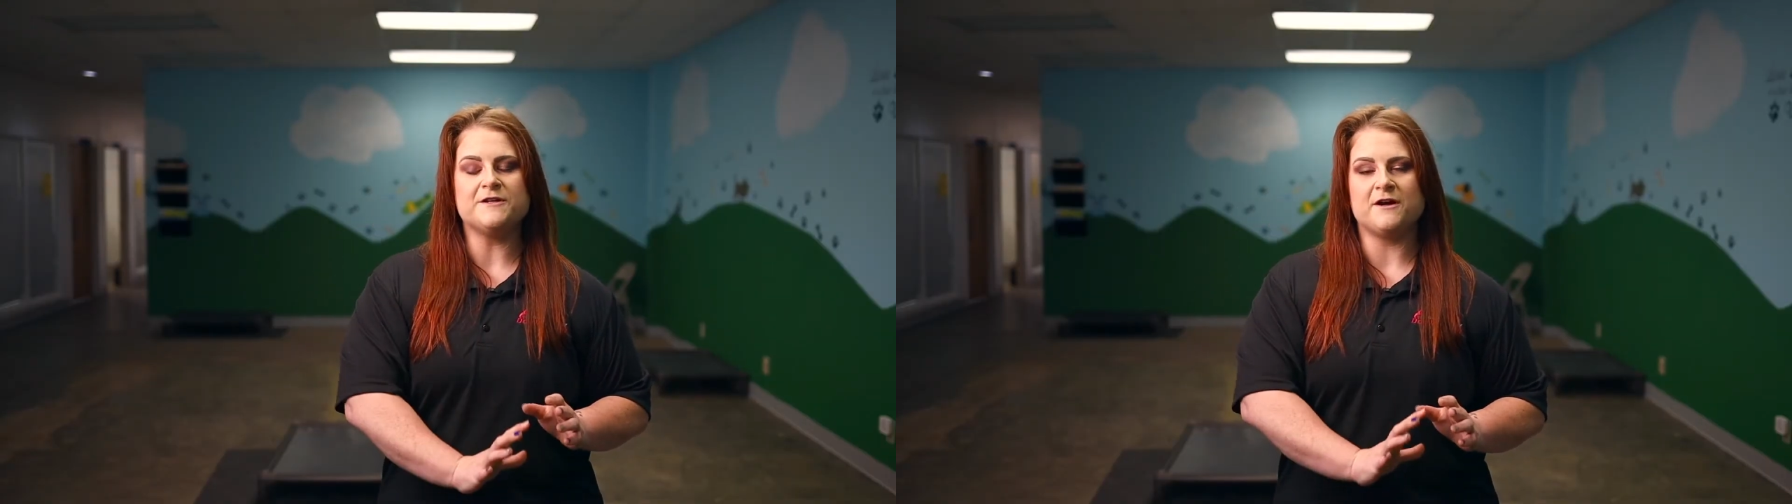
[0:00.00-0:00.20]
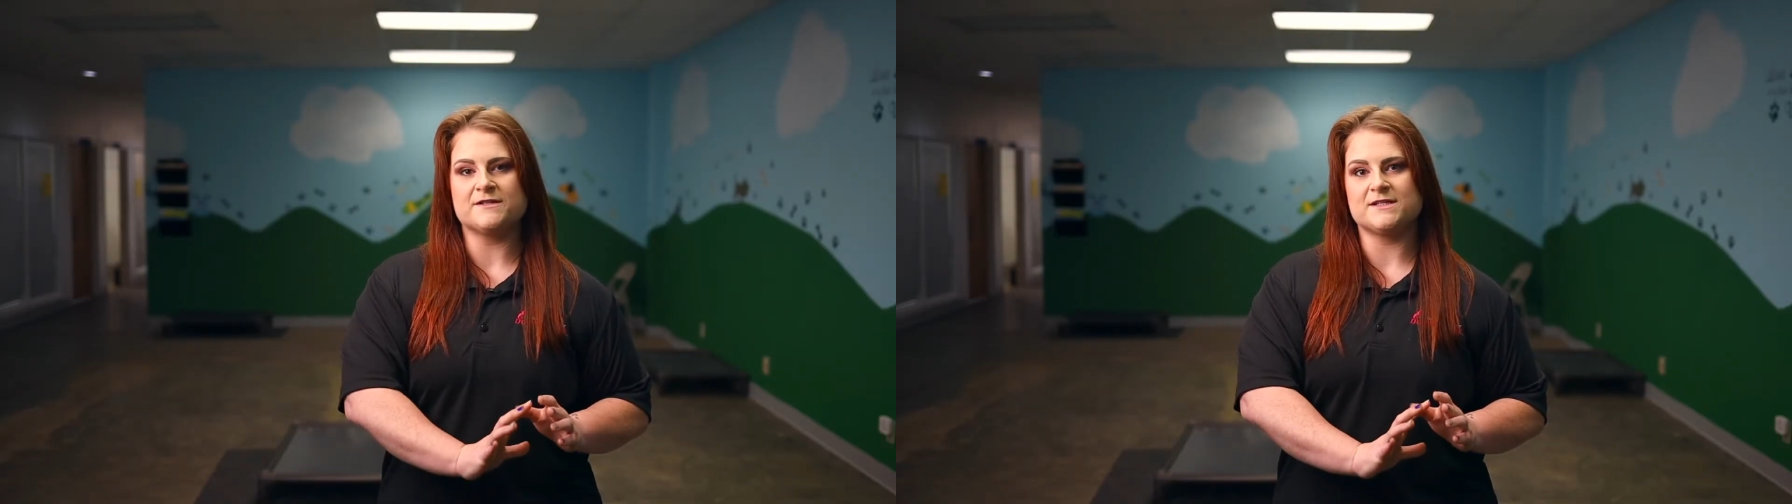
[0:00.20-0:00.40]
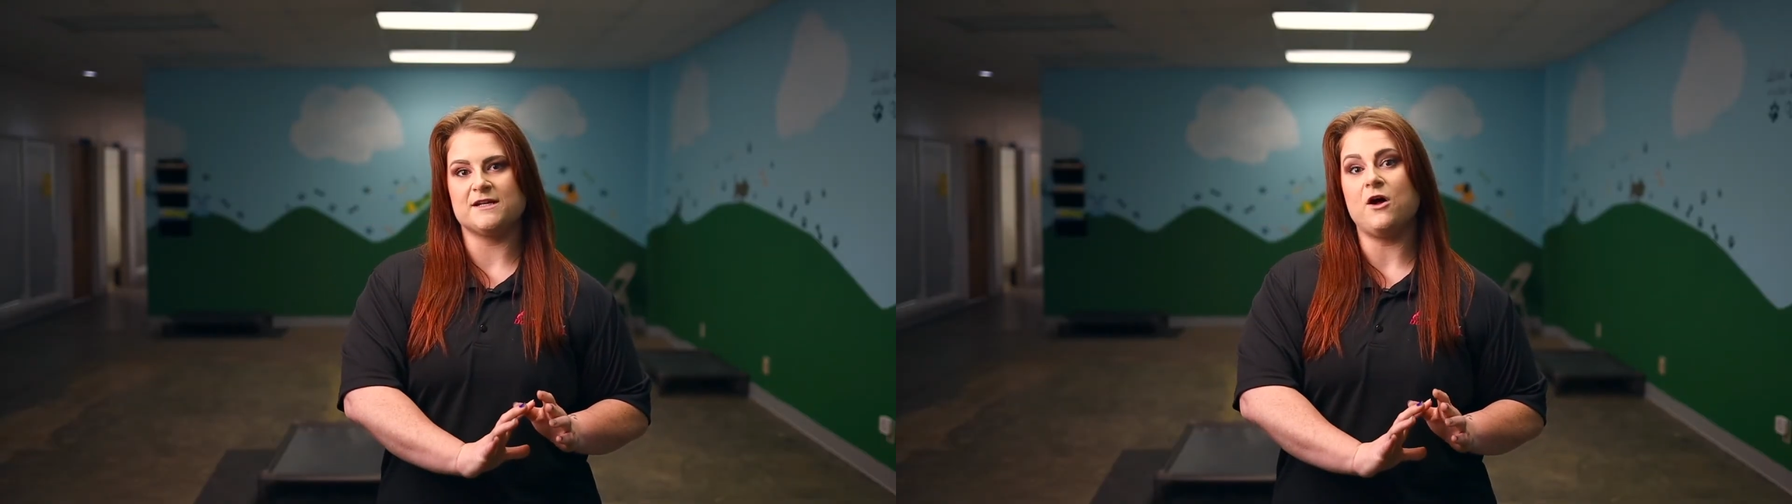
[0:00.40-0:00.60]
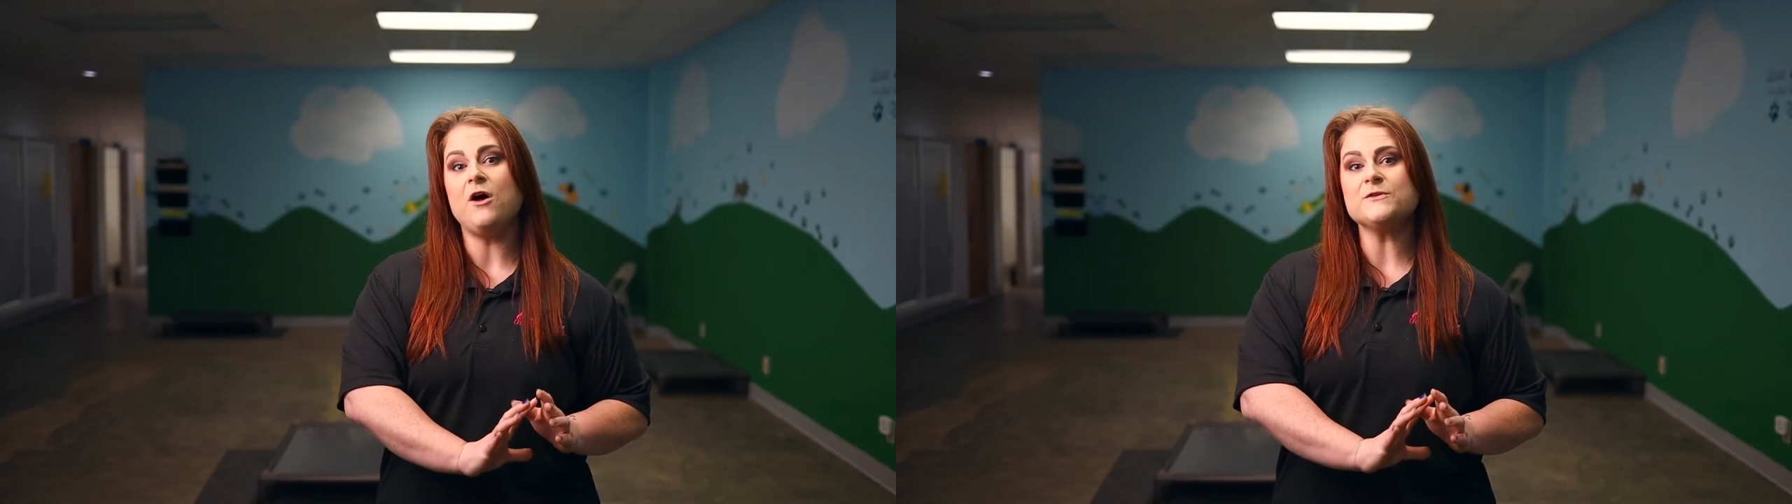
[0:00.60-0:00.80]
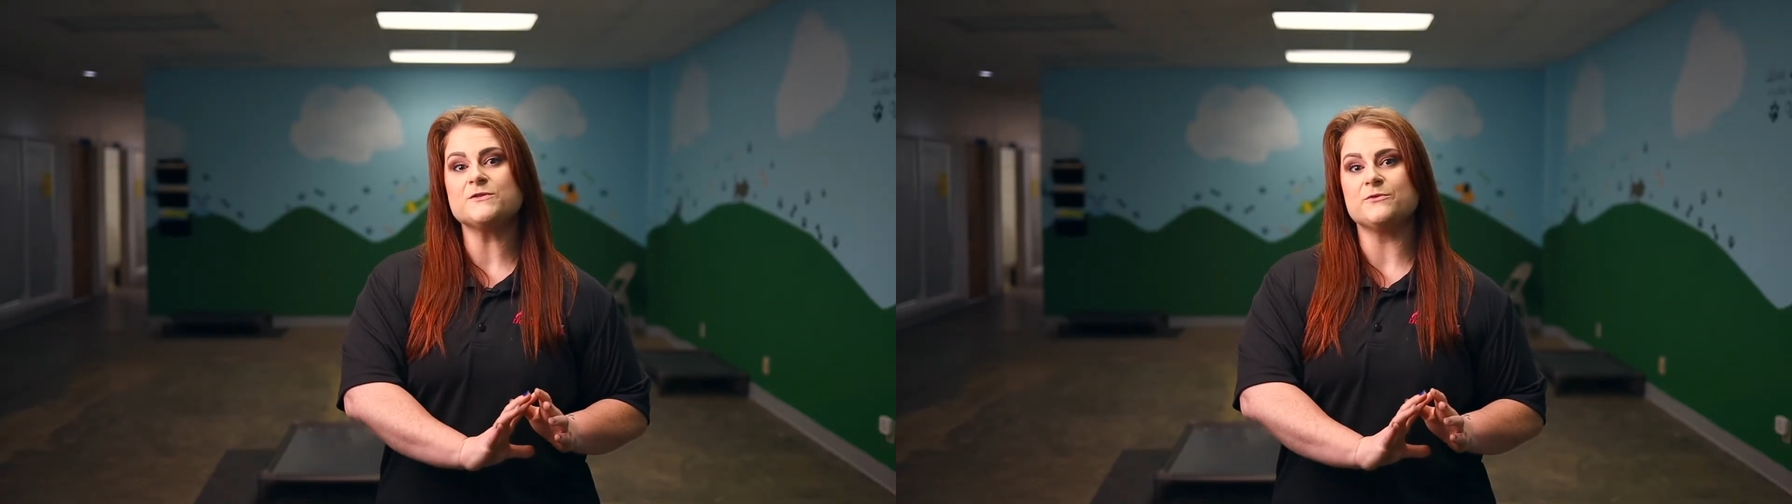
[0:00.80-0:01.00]
dogs can
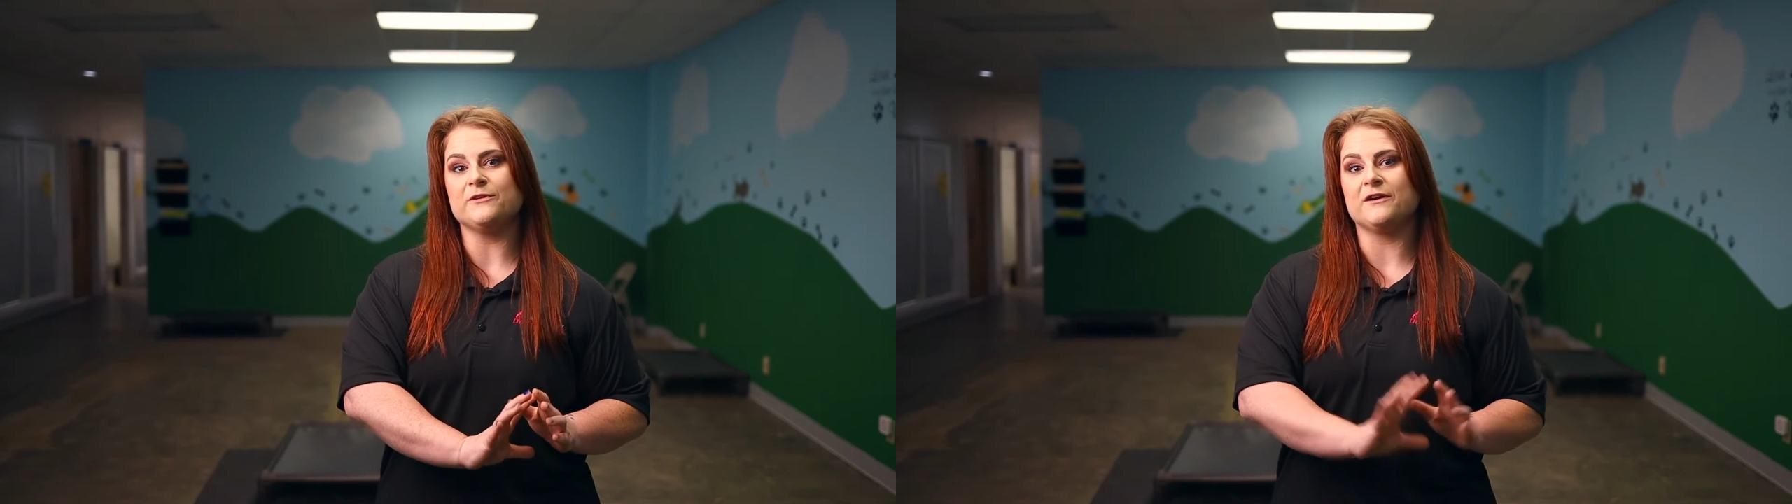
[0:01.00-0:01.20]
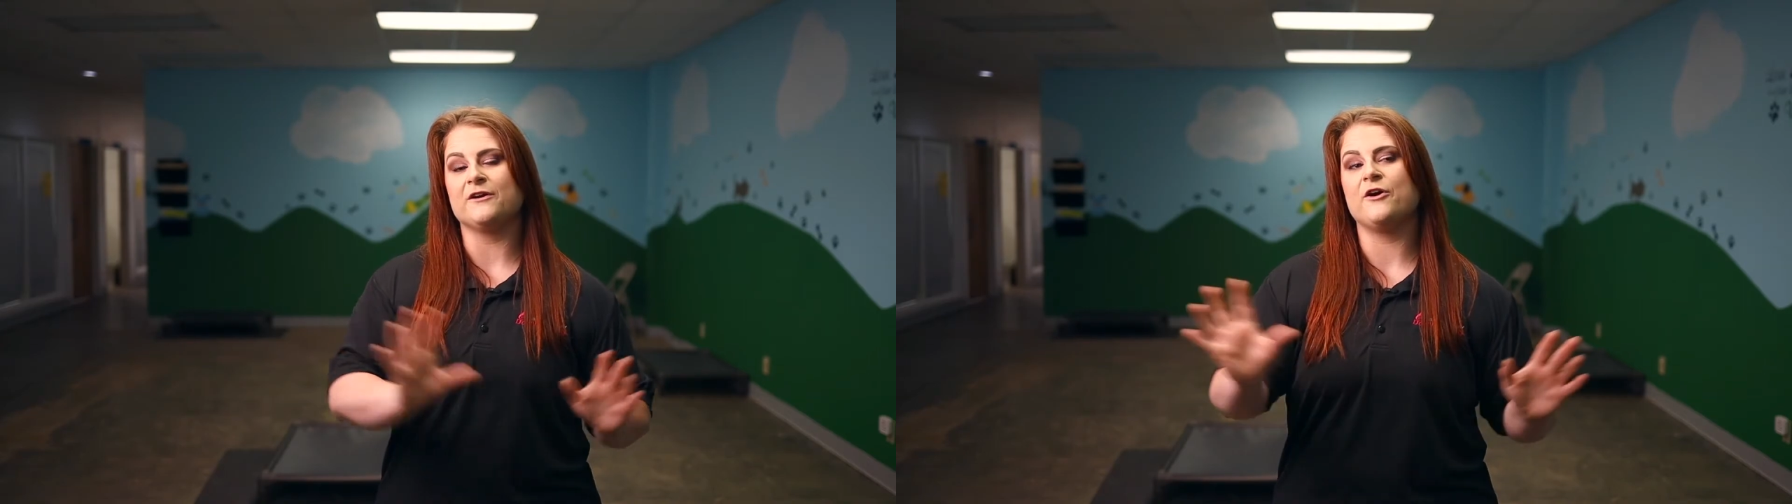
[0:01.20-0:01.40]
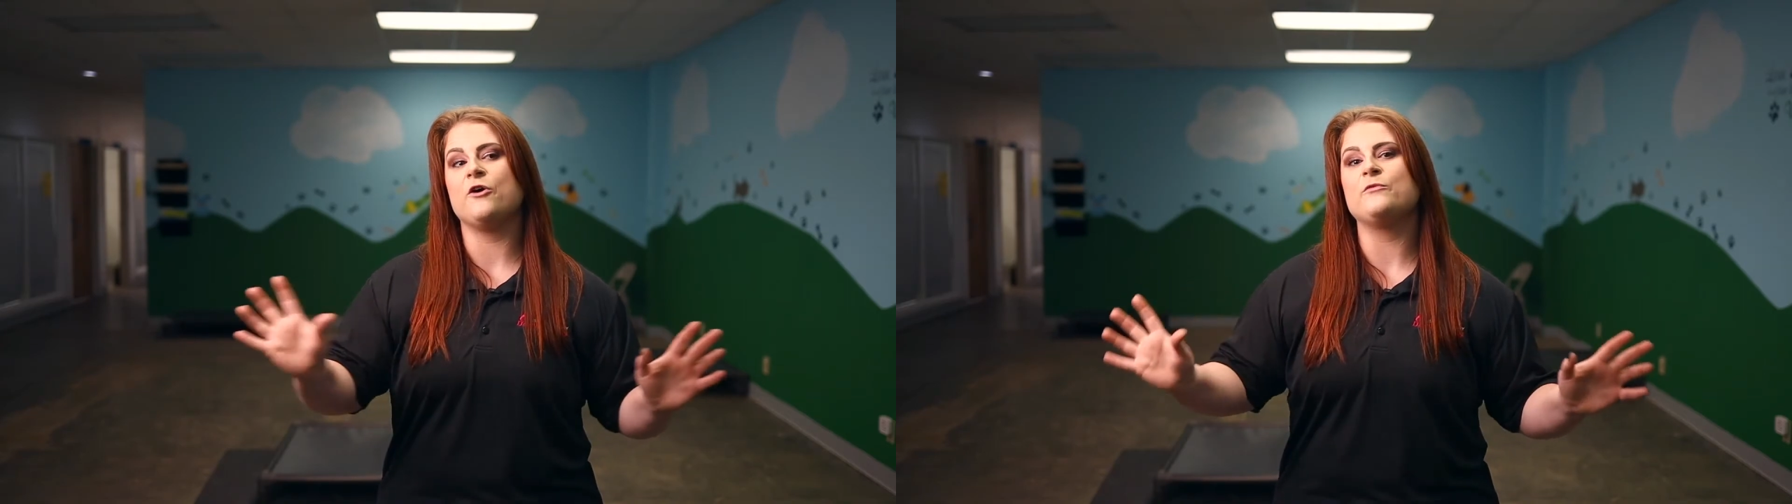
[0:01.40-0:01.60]
also learn